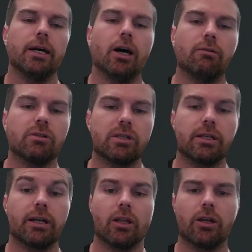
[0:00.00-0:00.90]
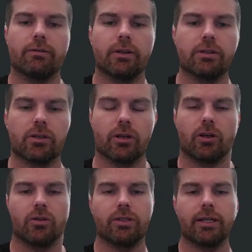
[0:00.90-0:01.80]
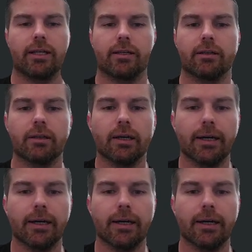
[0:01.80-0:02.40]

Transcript: obviously a lot of it is going to contain